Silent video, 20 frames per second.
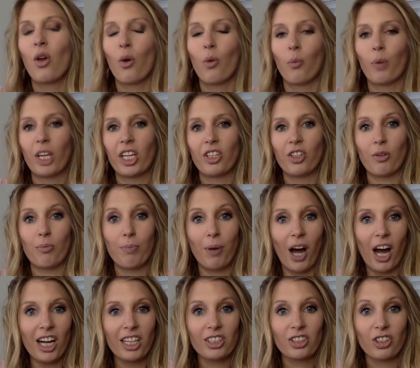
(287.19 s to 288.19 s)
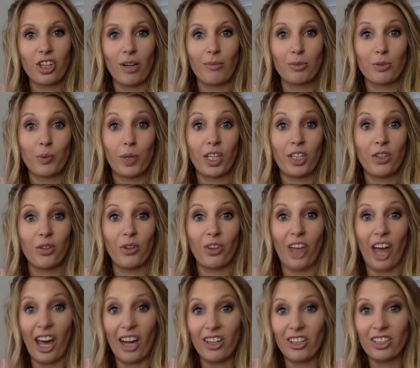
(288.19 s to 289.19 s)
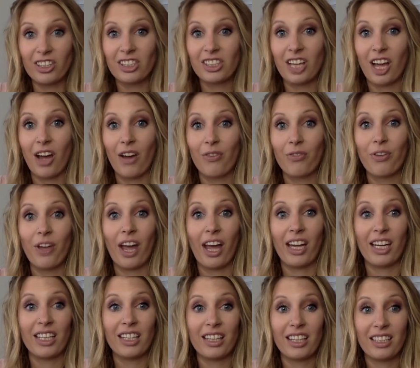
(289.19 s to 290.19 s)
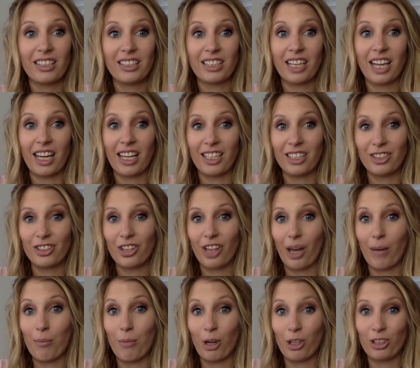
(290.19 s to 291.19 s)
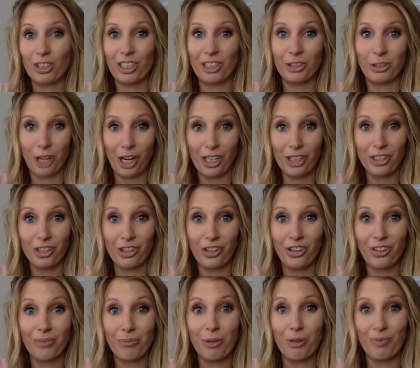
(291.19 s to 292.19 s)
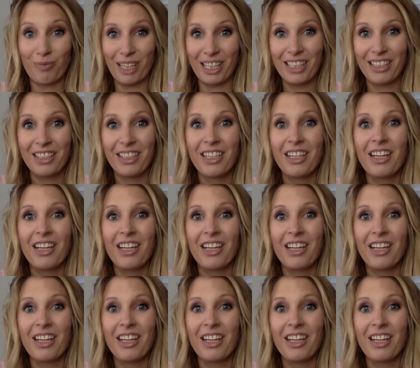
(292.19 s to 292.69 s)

we can do box jumps, we can do lateral stuff, anything to get into that multi-directional movement.